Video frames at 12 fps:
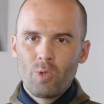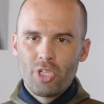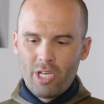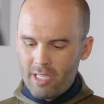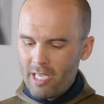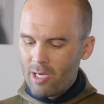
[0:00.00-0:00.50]

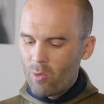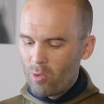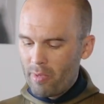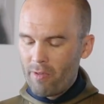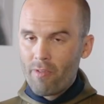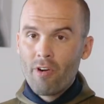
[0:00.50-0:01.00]
which I think
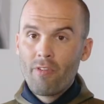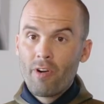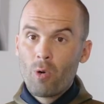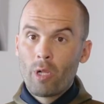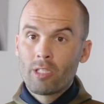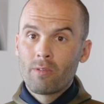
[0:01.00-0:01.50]
will be very,
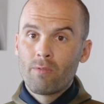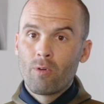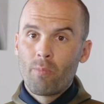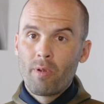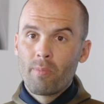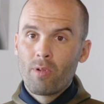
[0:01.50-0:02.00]
very welcome
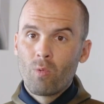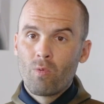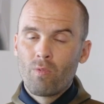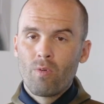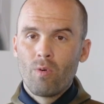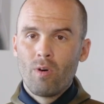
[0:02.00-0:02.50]
for people
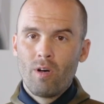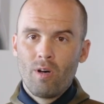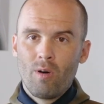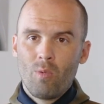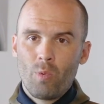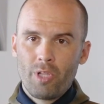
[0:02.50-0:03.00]

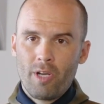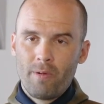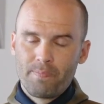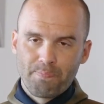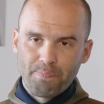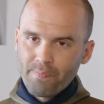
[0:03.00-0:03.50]
with their
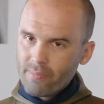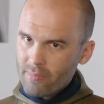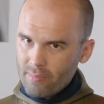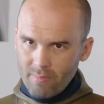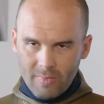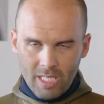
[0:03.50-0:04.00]

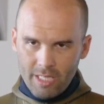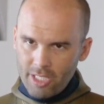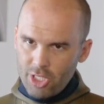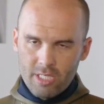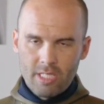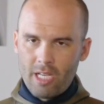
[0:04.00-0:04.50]

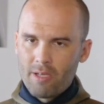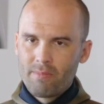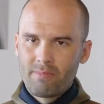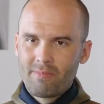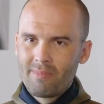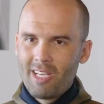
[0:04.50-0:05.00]
just like
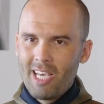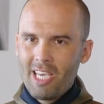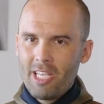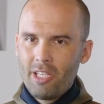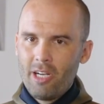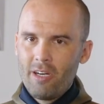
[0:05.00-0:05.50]

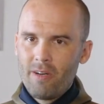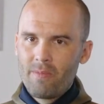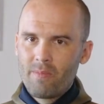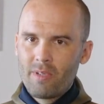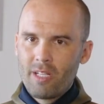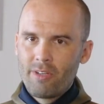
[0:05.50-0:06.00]
in their
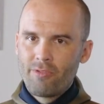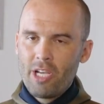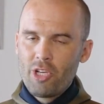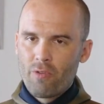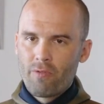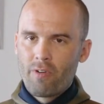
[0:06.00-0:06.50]

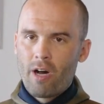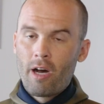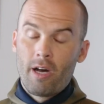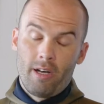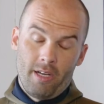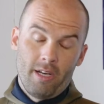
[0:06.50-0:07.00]
range of
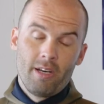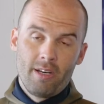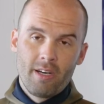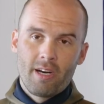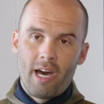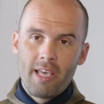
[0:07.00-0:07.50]

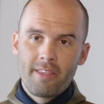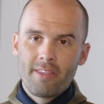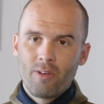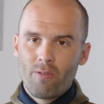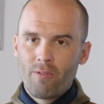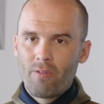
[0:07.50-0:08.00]
height
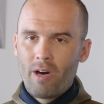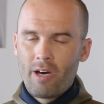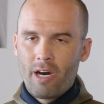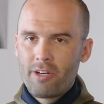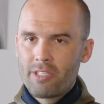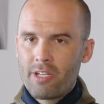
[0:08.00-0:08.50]
of
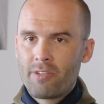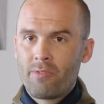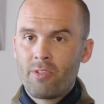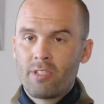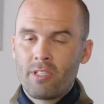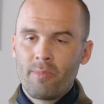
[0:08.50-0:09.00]
100
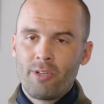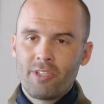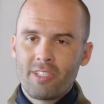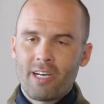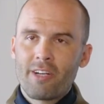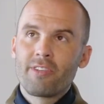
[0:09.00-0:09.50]

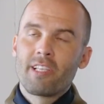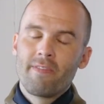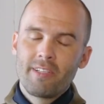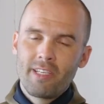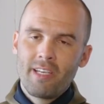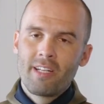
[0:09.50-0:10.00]
centimeters,
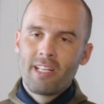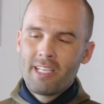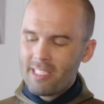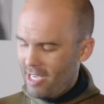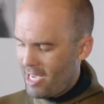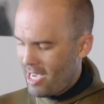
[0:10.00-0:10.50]
170 and less.